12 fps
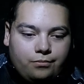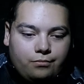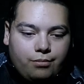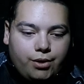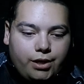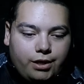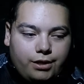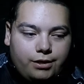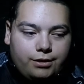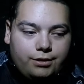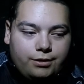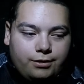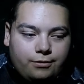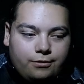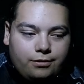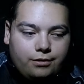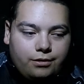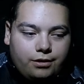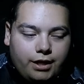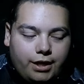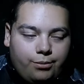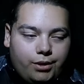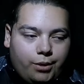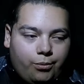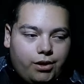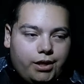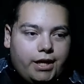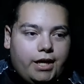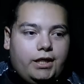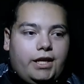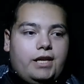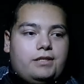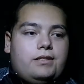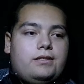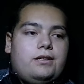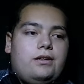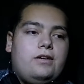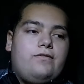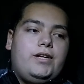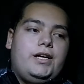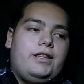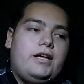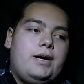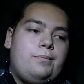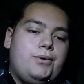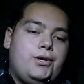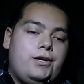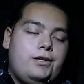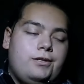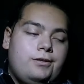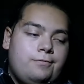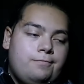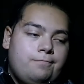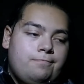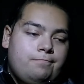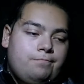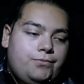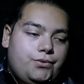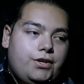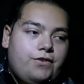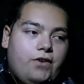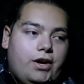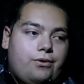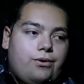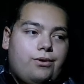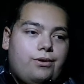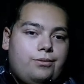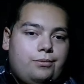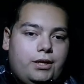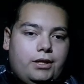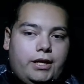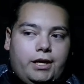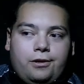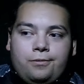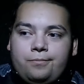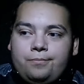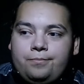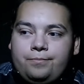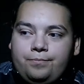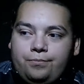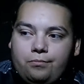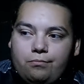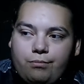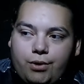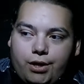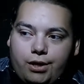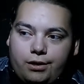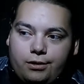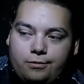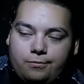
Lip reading: but I didn't really want to end the SSLF like that, but if at all, really. But